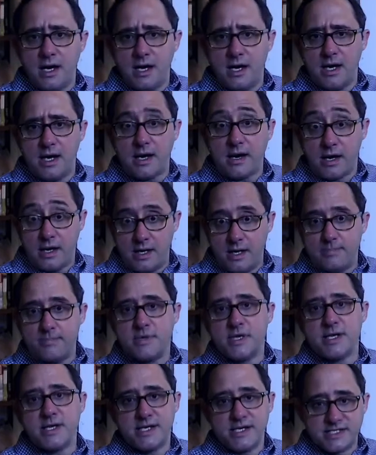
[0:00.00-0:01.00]

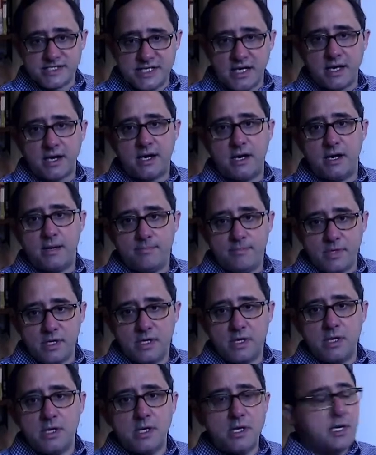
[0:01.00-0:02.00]
haram. It is haram.
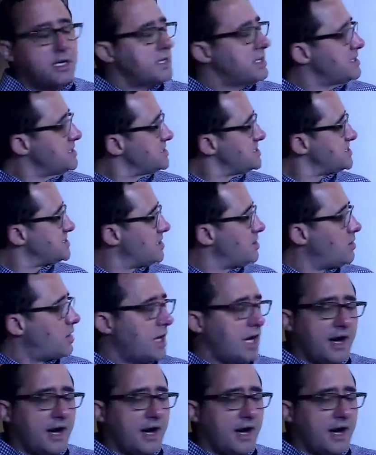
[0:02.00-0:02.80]
So